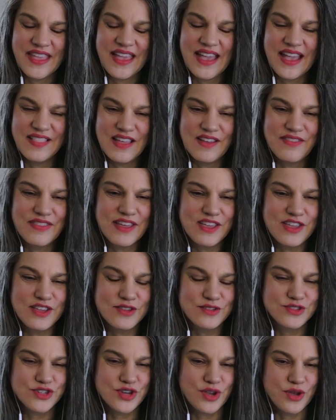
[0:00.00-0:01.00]
I love that
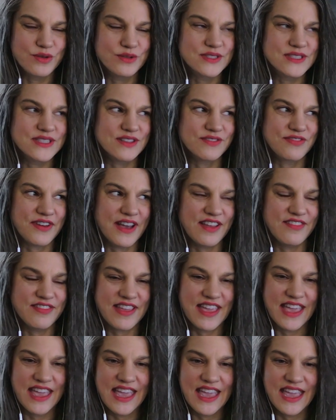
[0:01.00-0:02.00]
you chose the
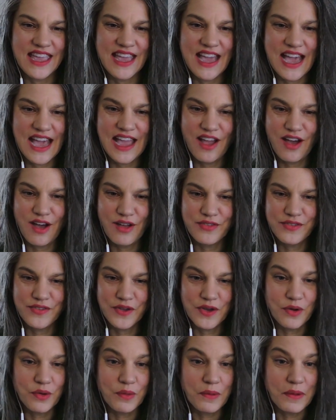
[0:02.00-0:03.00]
5K. I
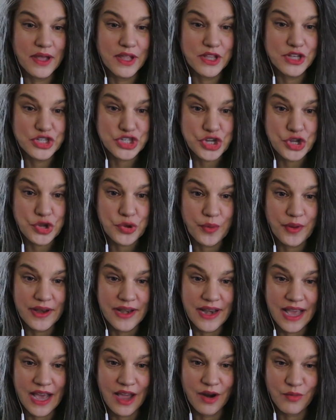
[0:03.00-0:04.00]
also do
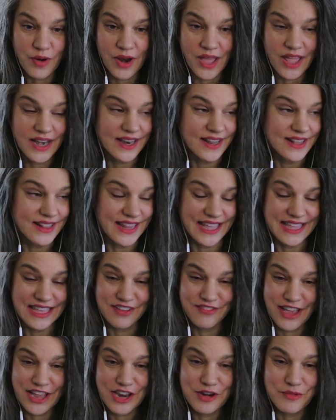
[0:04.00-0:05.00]
not run. Like if
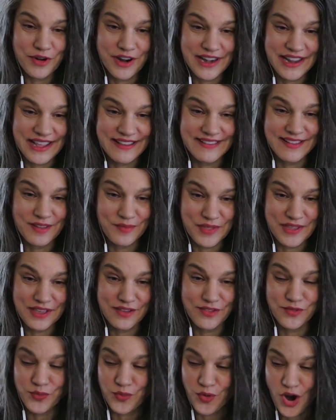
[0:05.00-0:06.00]
I am running, something
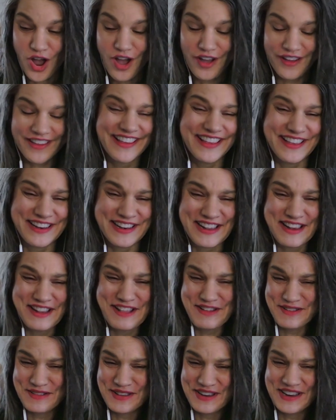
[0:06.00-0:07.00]
is wrong.
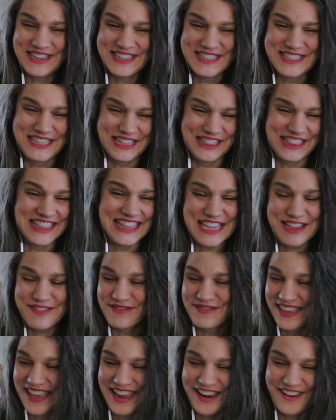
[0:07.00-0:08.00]
You need to leave
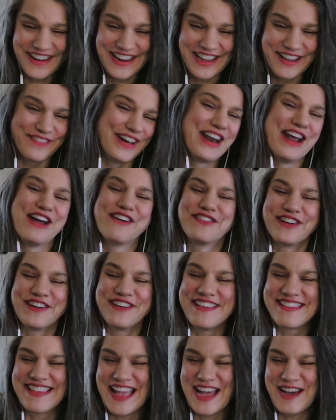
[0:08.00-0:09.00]
the area, whatever
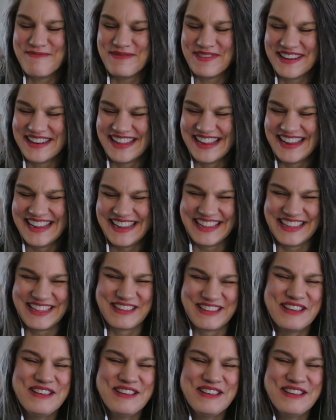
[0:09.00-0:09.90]
is happening.